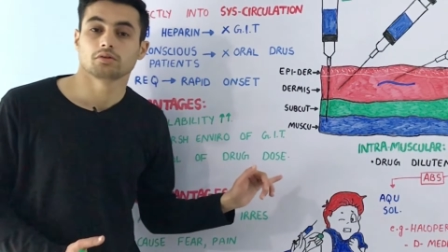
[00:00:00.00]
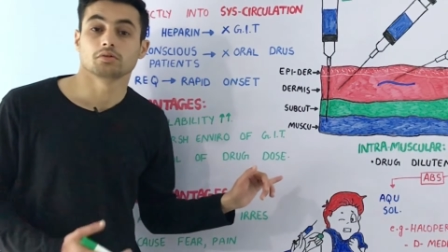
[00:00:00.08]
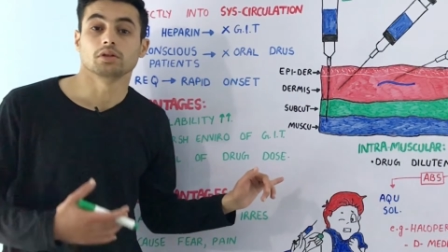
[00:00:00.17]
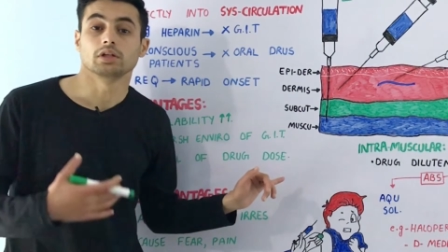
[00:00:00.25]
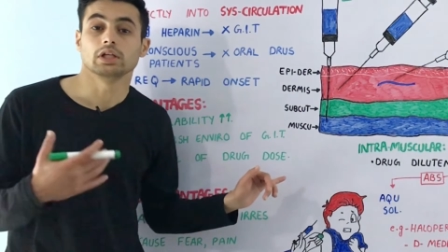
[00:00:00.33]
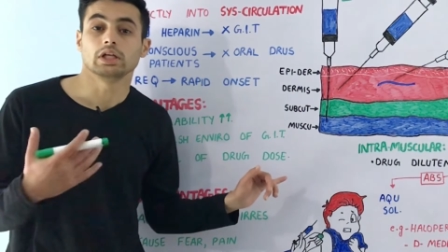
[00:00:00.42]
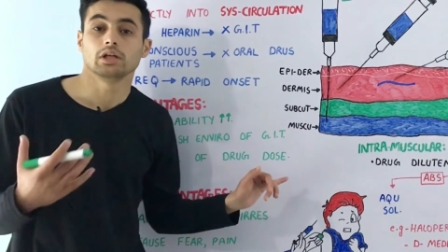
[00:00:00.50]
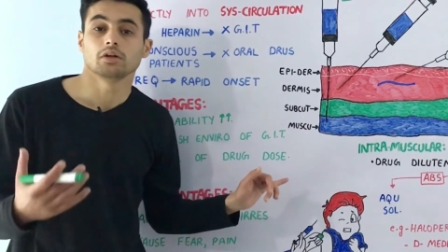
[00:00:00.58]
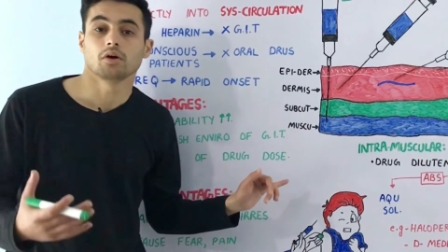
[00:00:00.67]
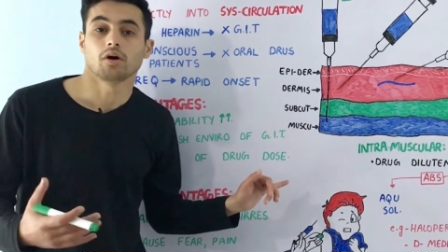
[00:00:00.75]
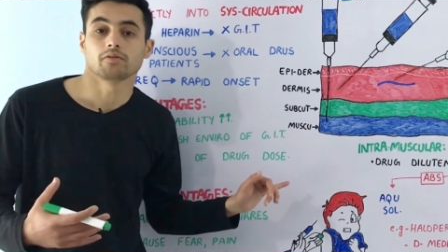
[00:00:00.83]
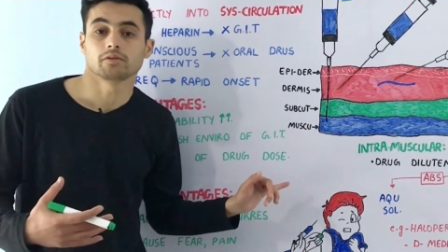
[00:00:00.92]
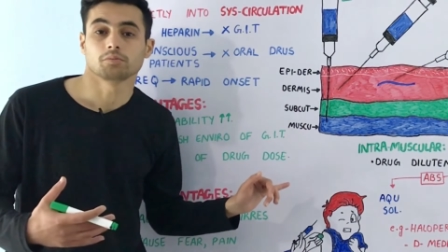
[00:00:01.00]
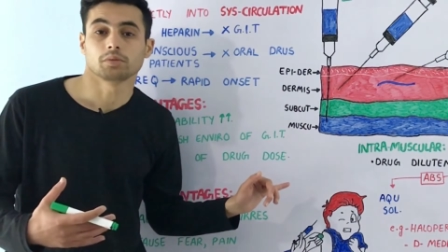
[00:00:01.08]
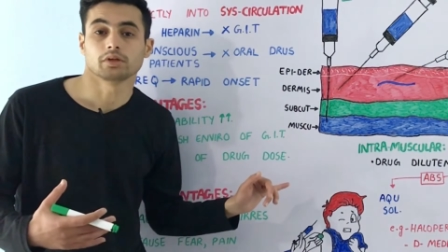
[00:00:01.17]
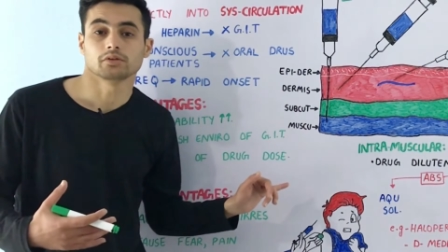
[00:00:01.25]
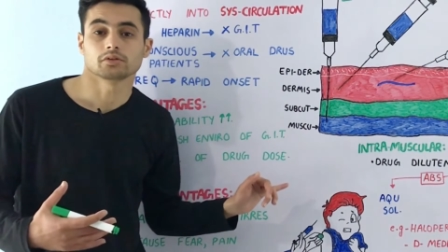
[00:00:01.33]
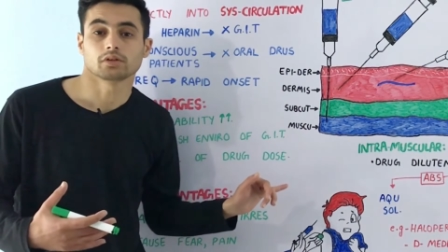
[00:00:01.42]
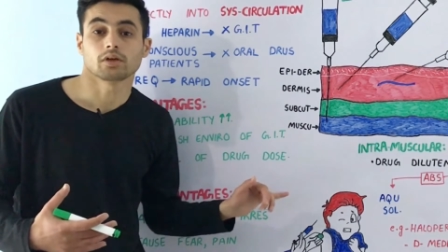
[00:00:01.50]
to the need of the patient.